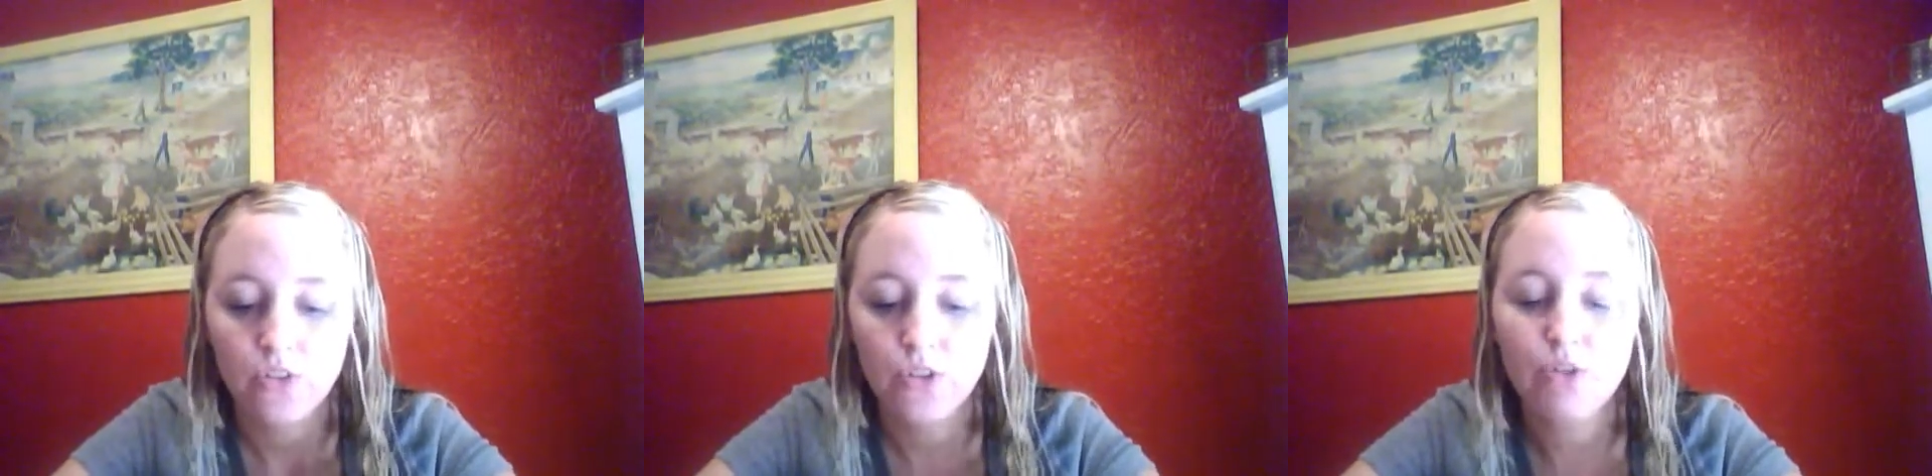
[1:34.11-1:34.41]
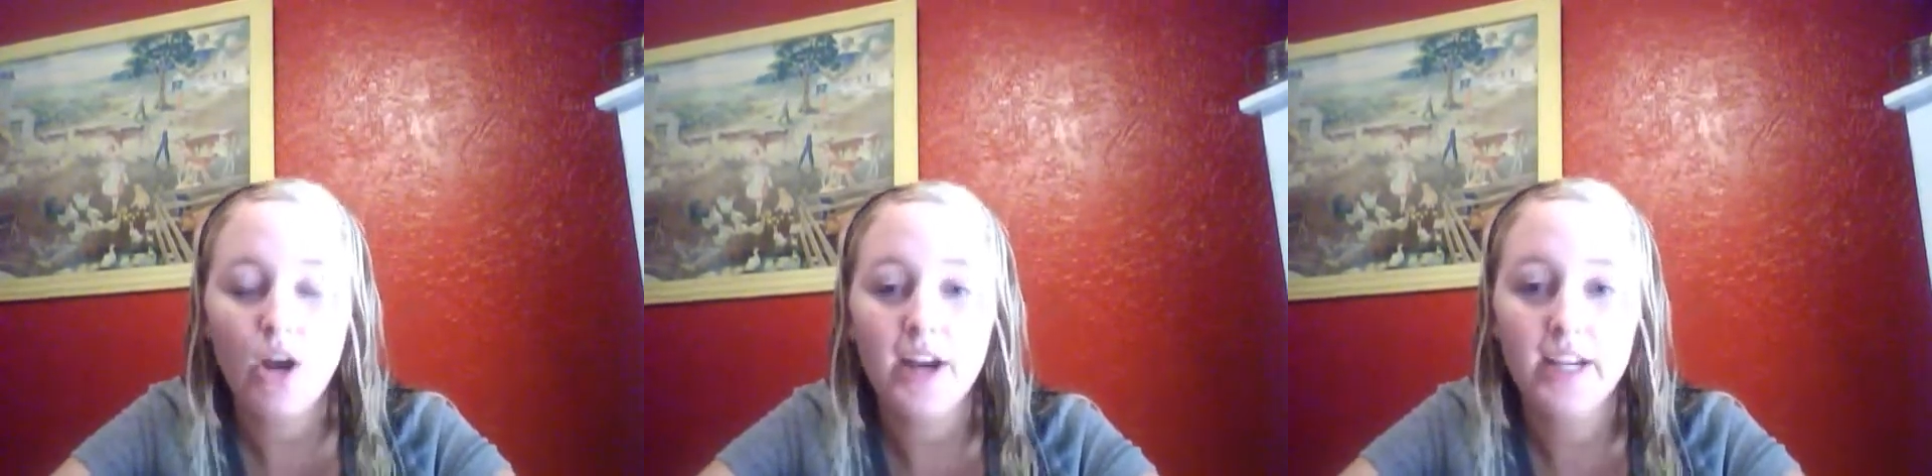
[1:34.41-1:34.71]
Do
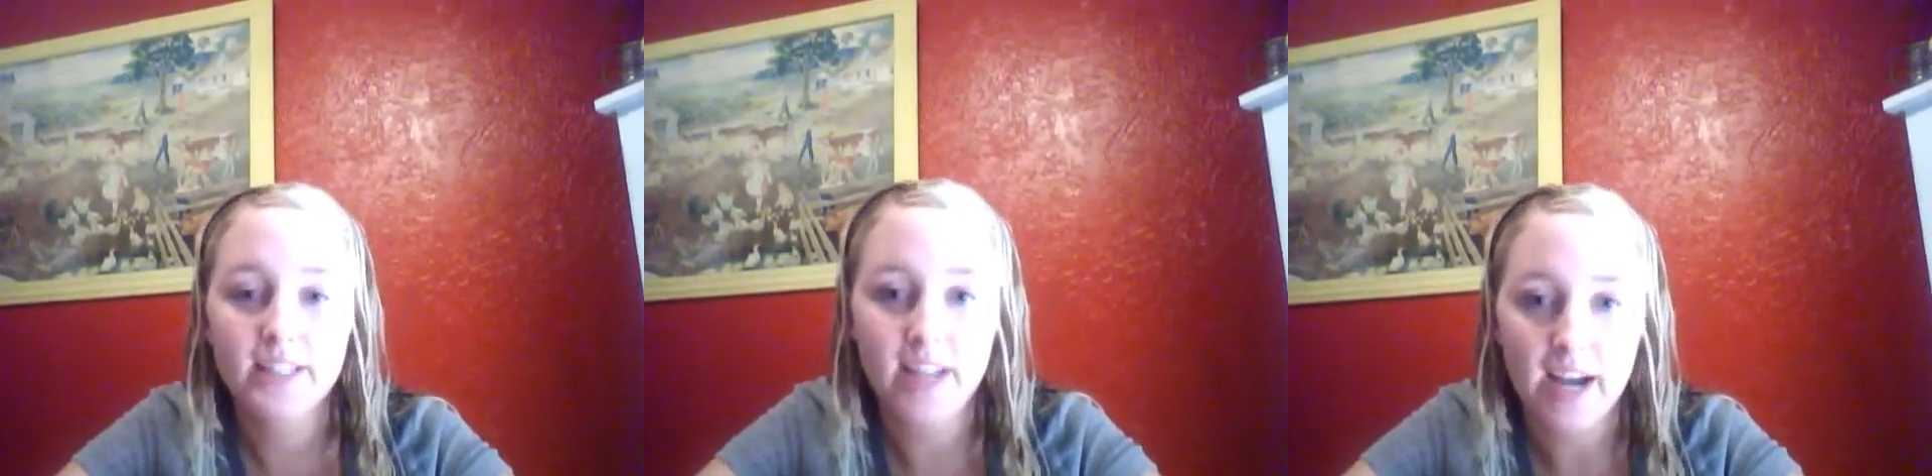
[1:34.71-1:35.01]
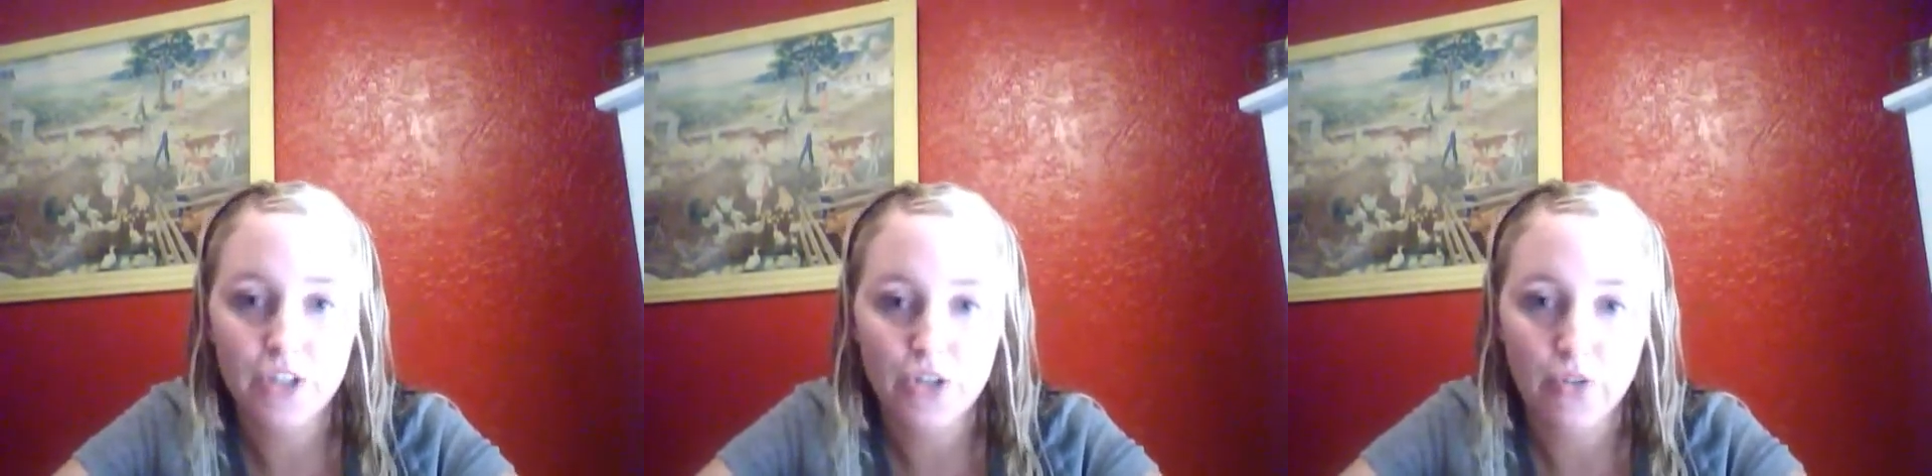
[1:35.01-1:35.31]
not
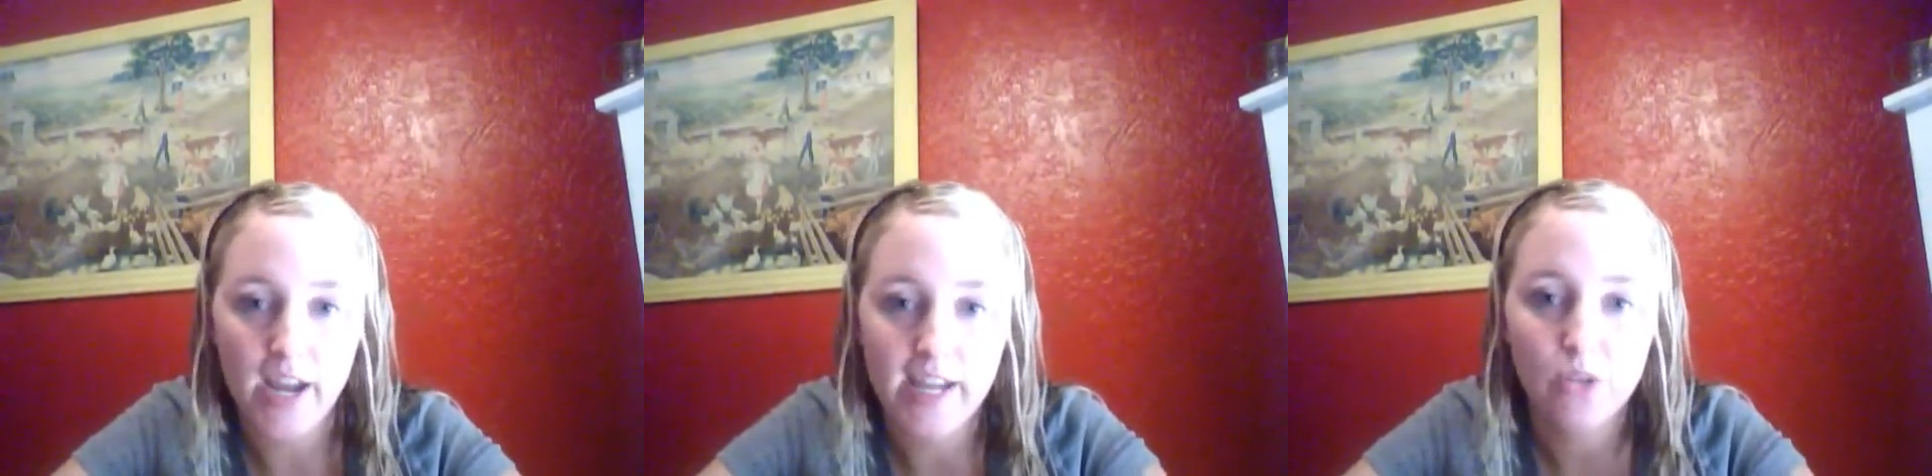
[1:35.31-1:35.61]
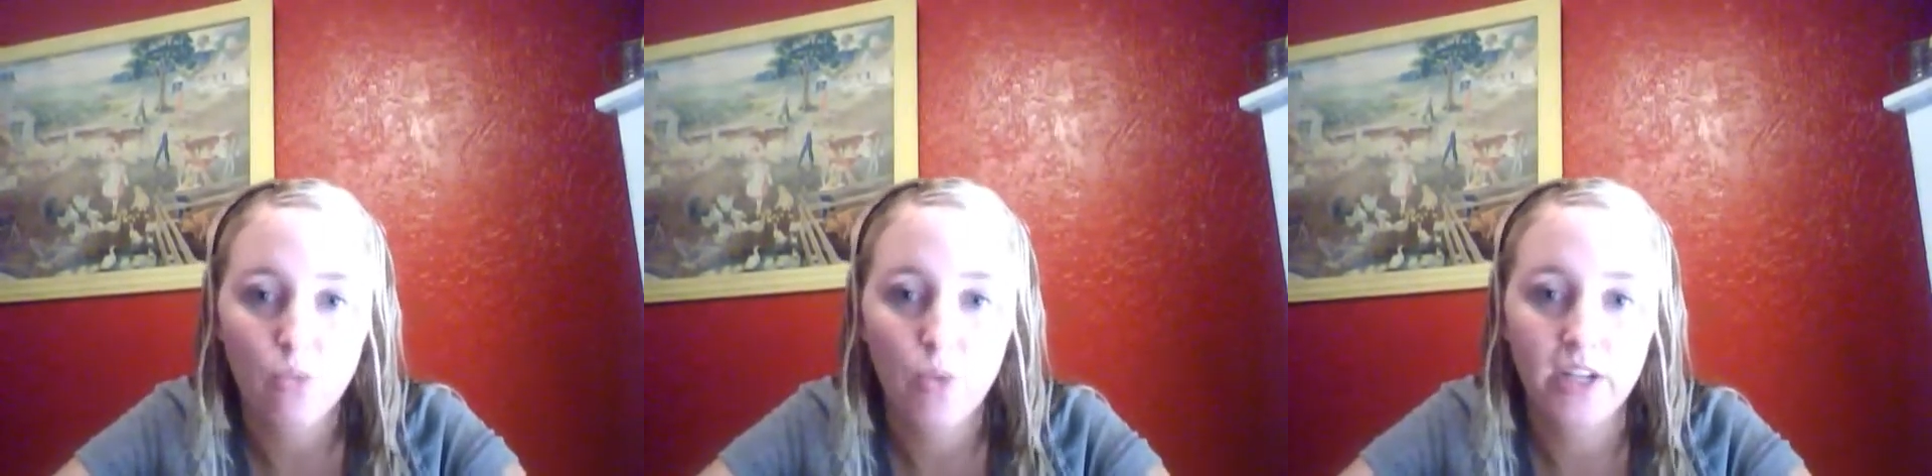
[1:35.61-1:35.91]

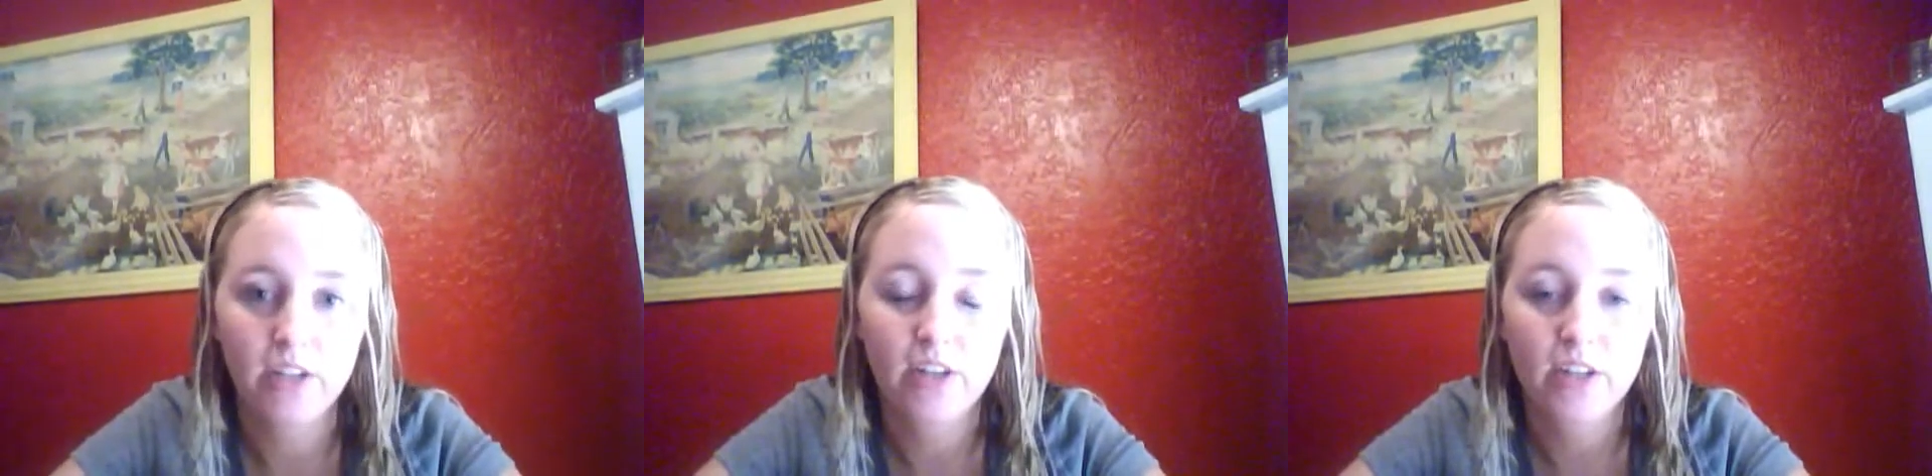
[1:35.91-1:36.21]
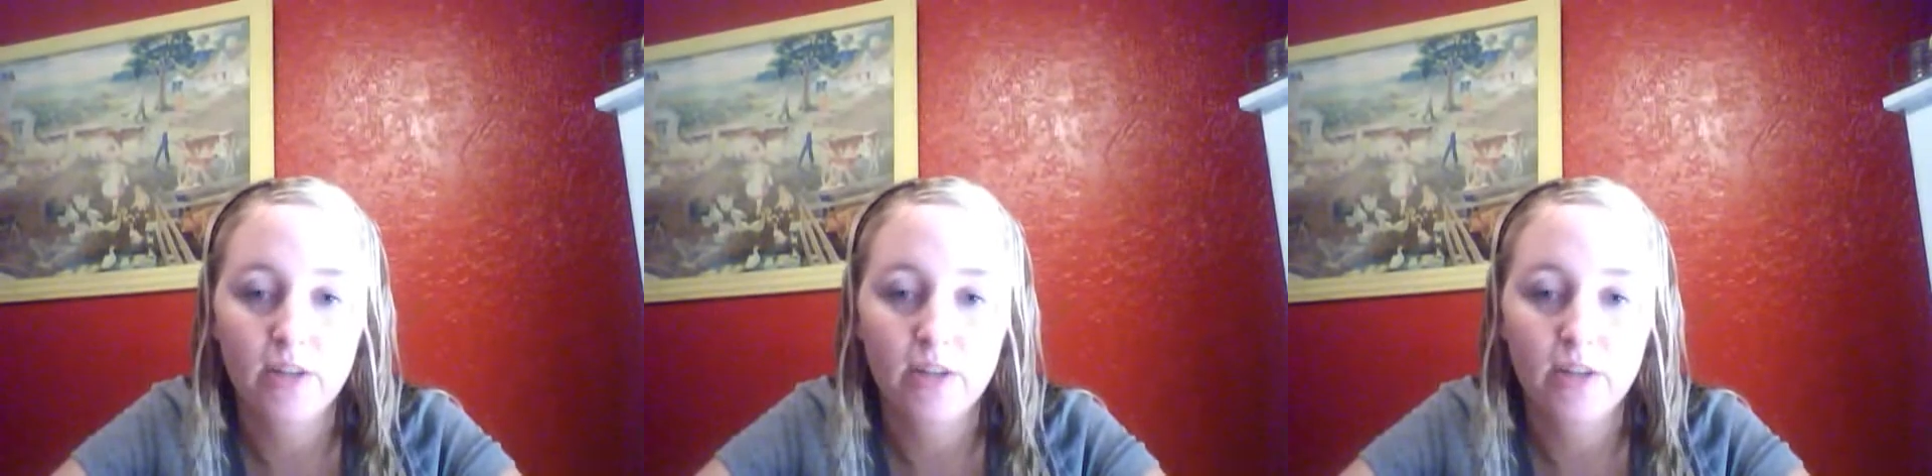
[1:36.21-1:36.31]
exaggerate when